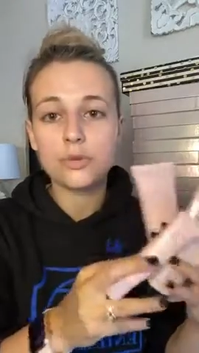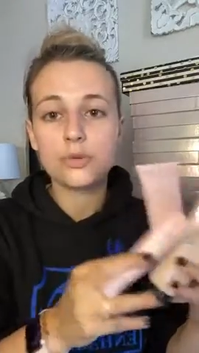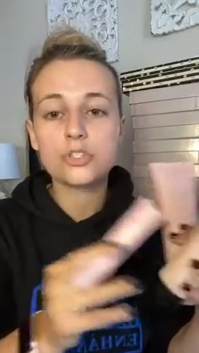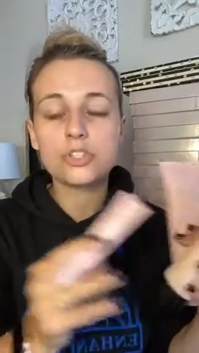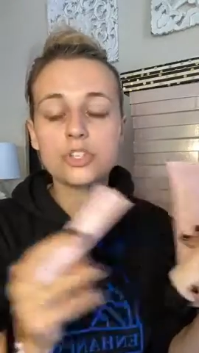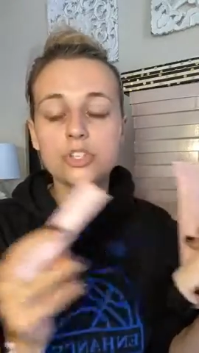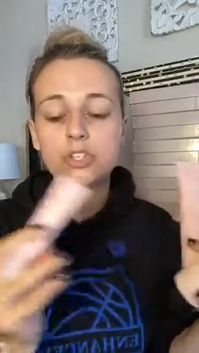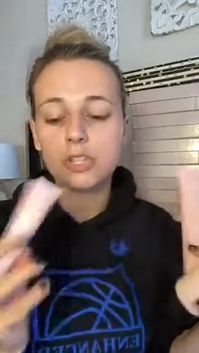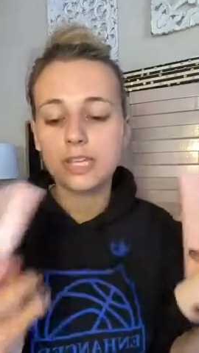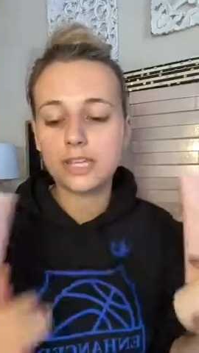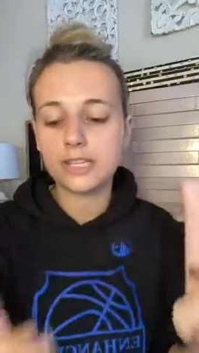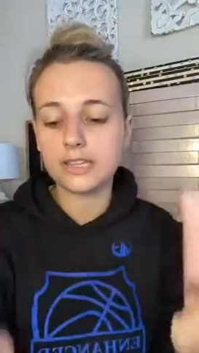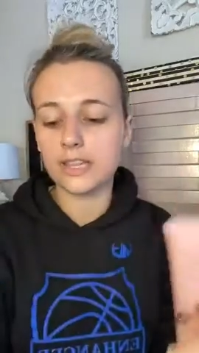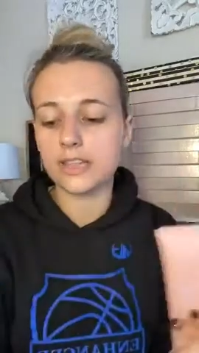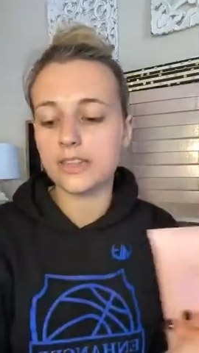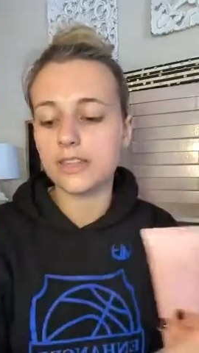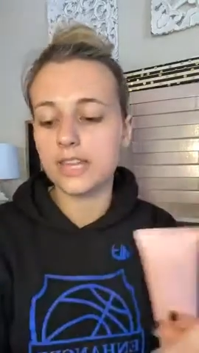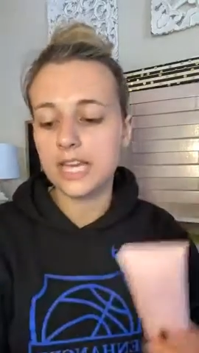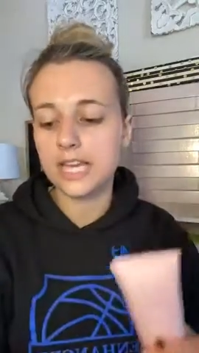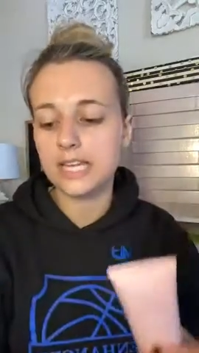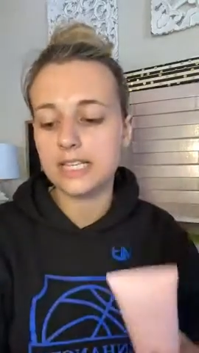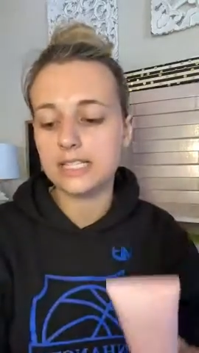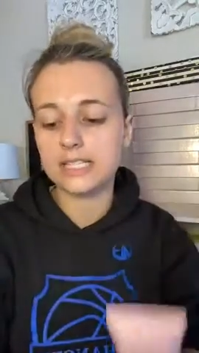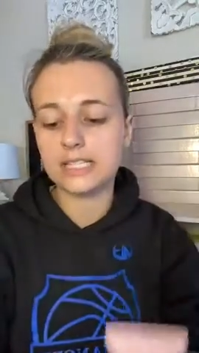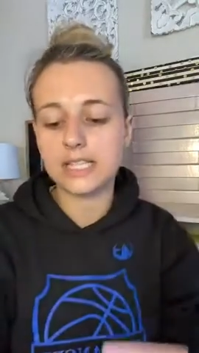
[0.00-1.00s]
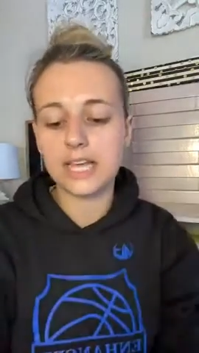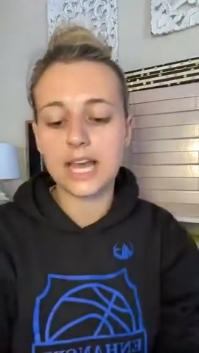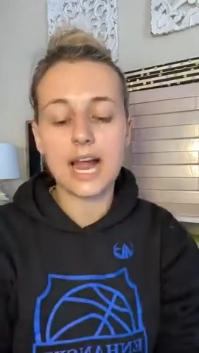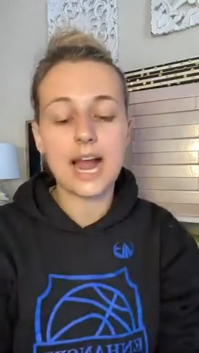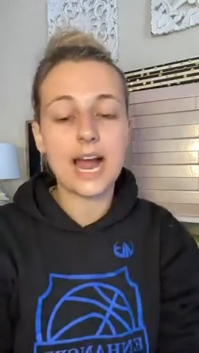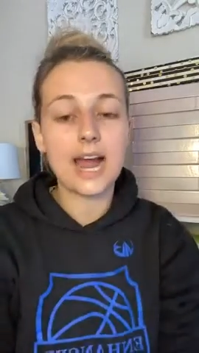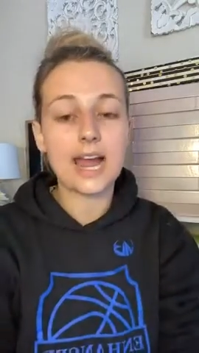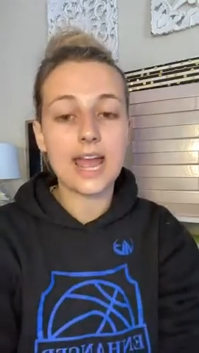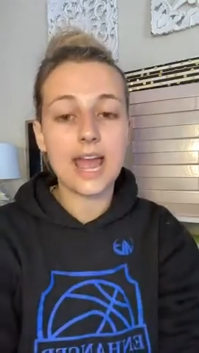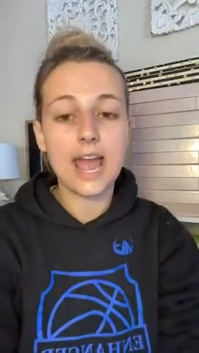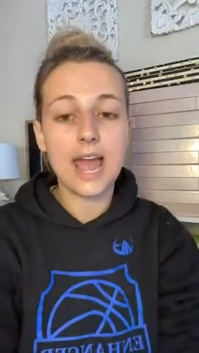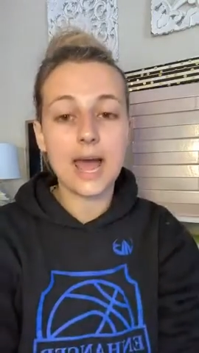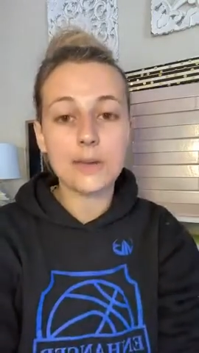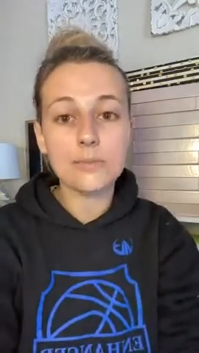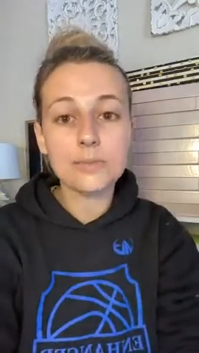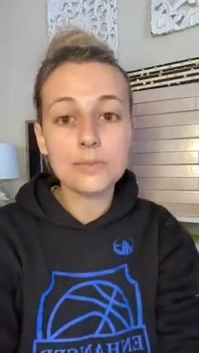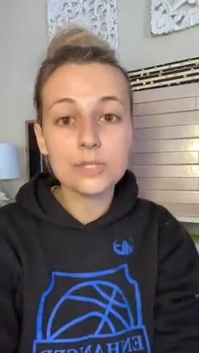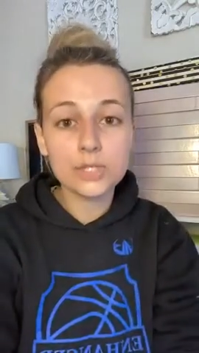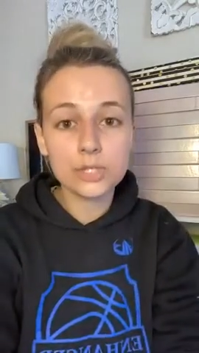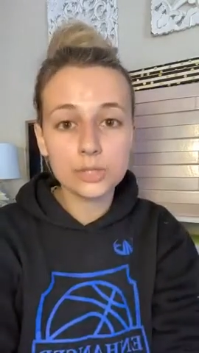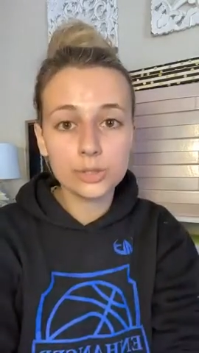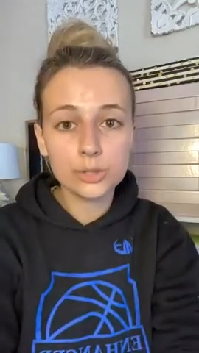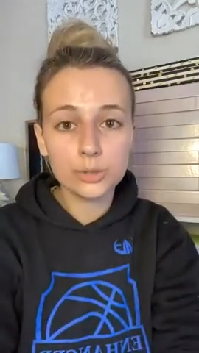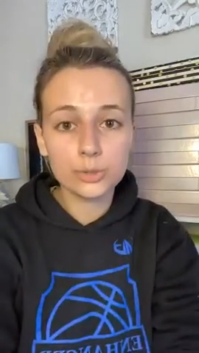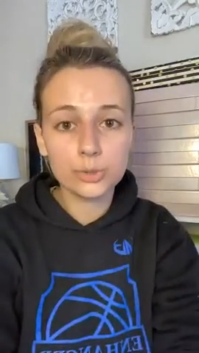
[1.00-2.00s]
Those are like the things that I
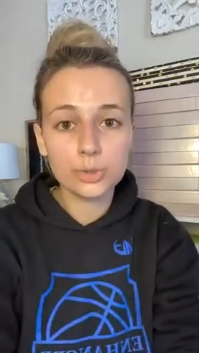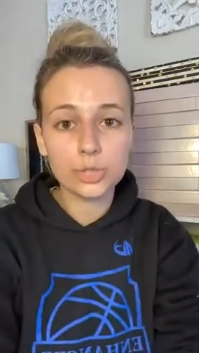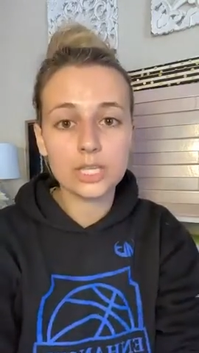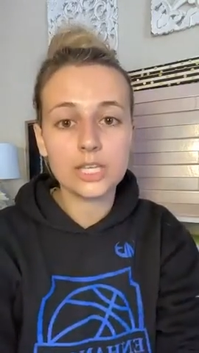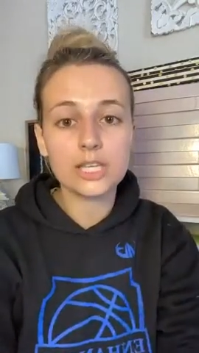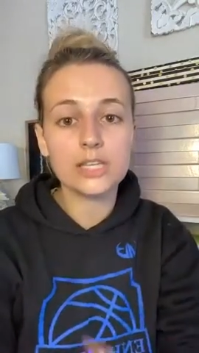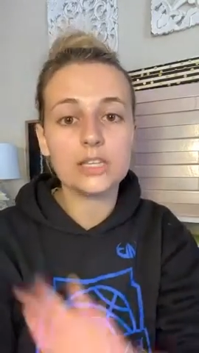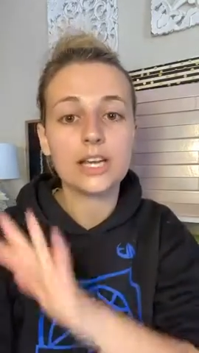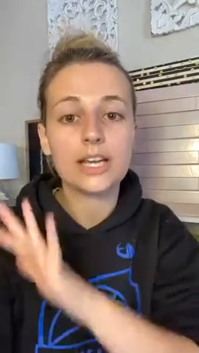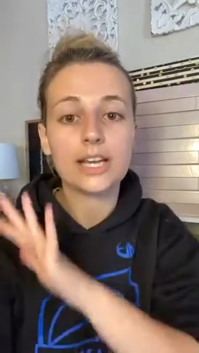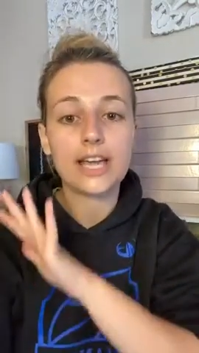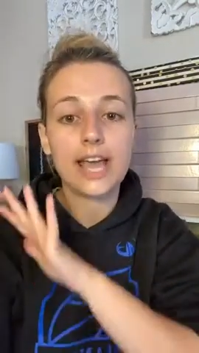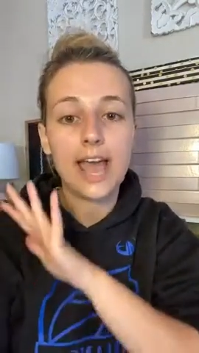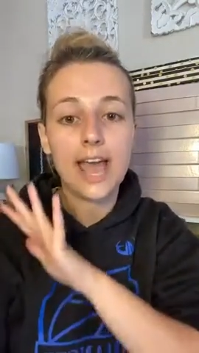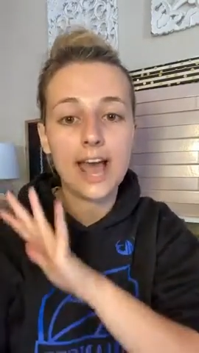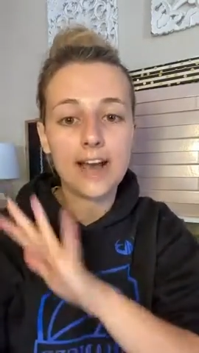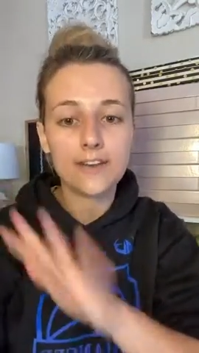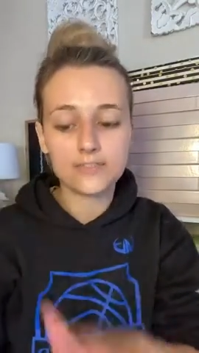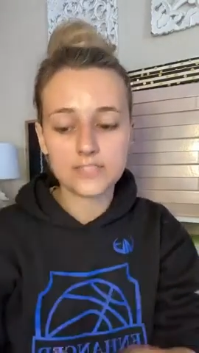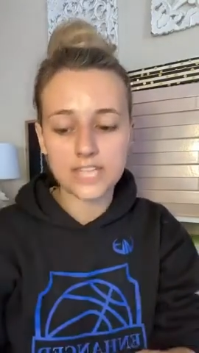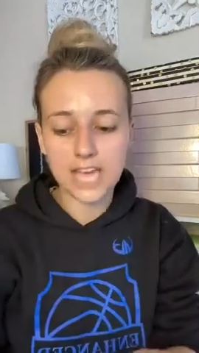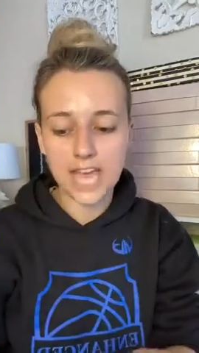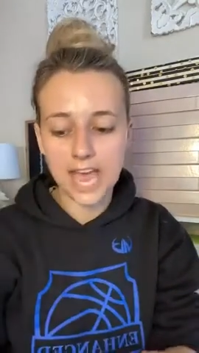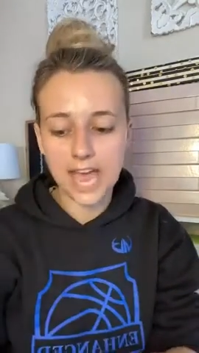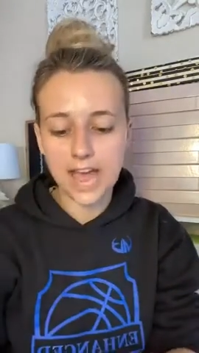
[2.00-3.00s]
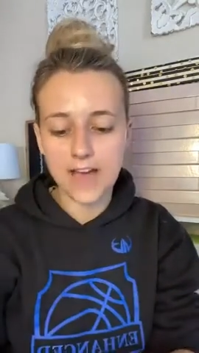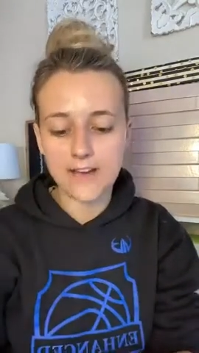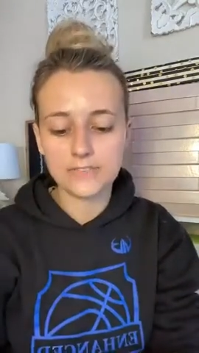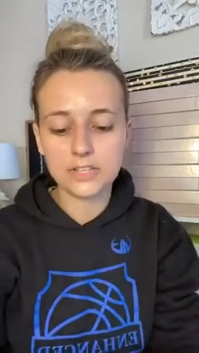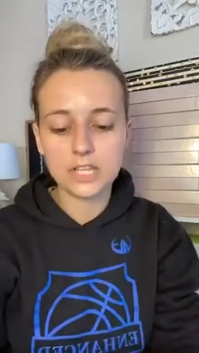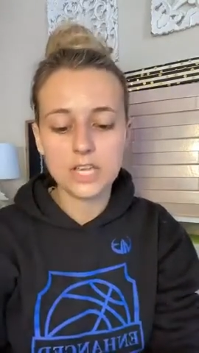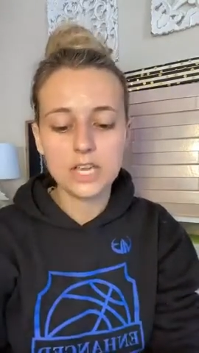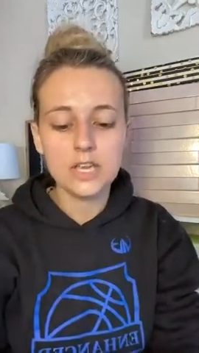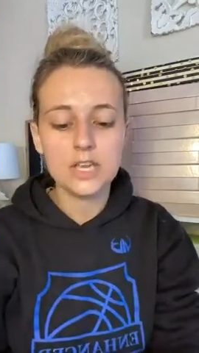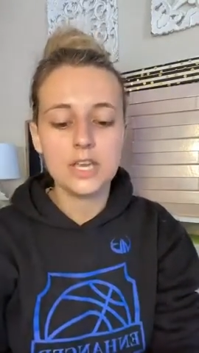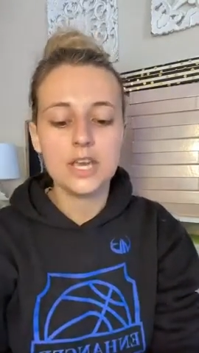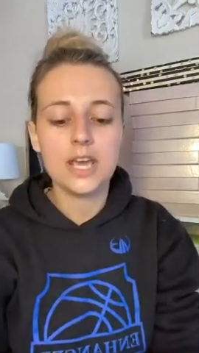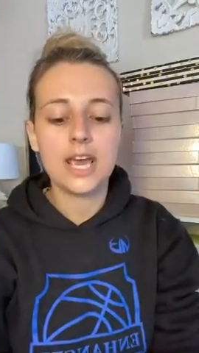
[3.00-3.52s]
absolutely like have to have.